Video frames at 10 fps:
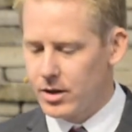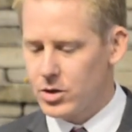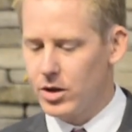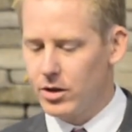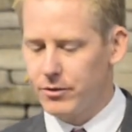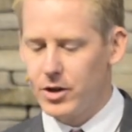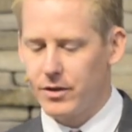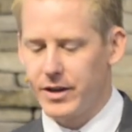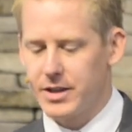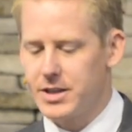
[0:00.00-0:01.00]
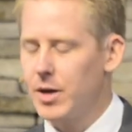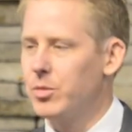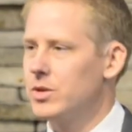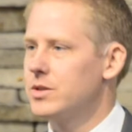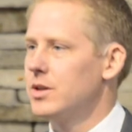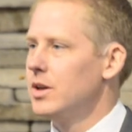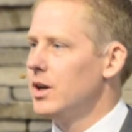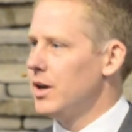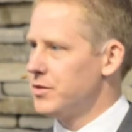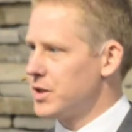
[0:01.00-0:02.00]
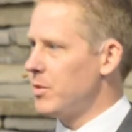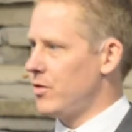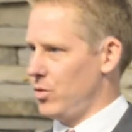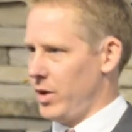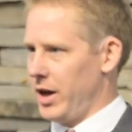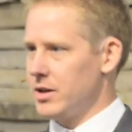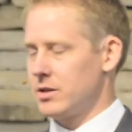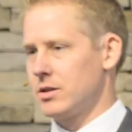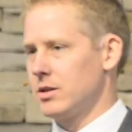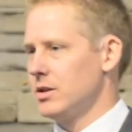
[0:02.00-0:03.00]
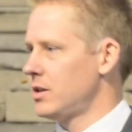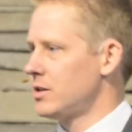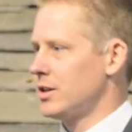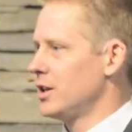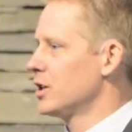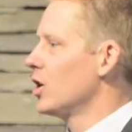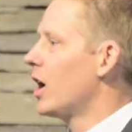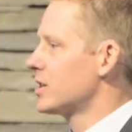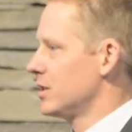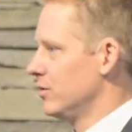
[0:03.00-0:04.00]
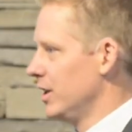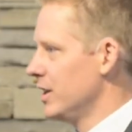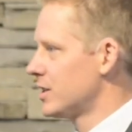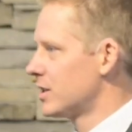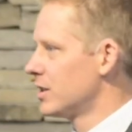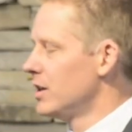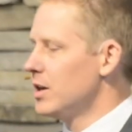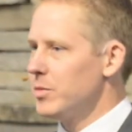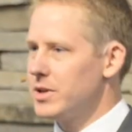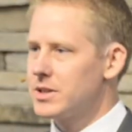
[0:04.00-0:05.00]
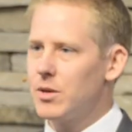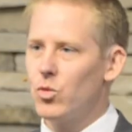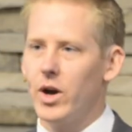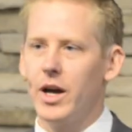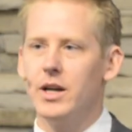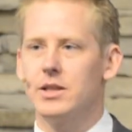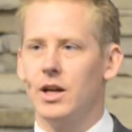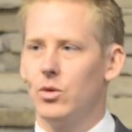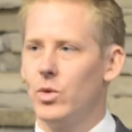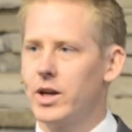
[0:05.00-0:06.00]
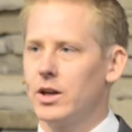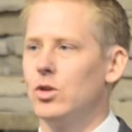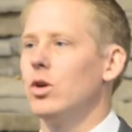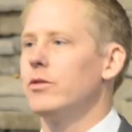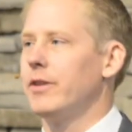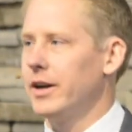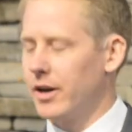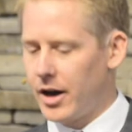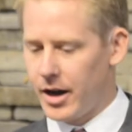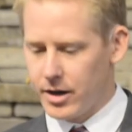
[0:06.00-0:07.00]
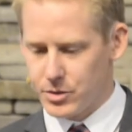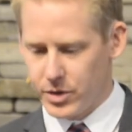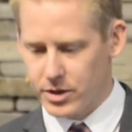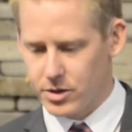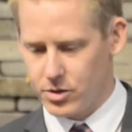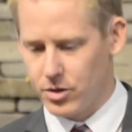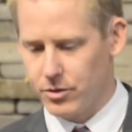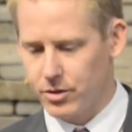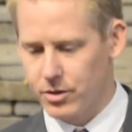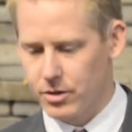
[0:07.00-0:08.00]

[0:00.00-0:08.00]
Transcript: So here are a few different examples of some of the ways, this isn't an exhaustive list, but some ways that we can glorify God as we serve.